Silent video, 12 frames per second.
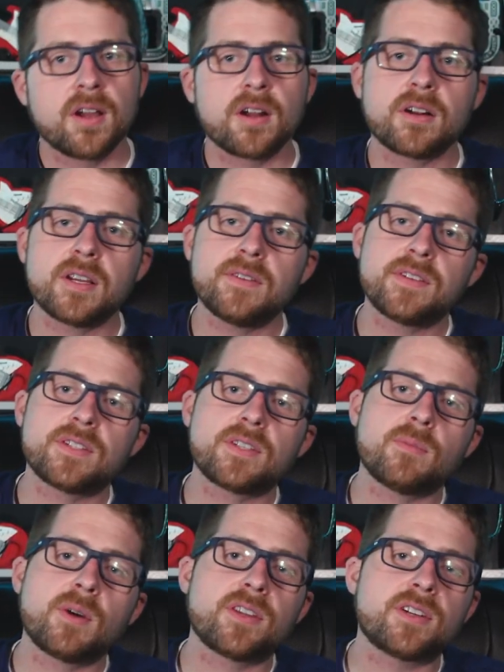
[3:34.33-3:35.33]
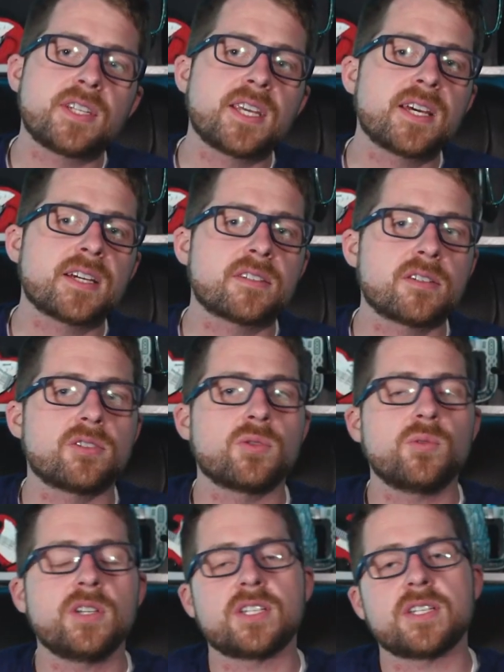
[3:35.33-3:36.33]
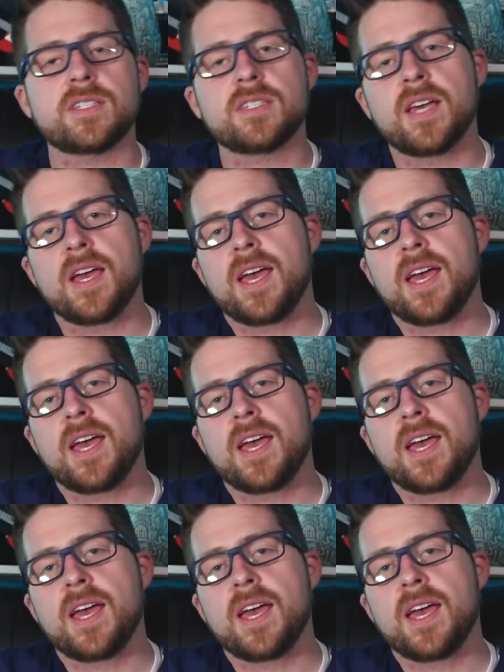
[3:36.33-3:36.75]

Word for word: or even some other tics or twitches.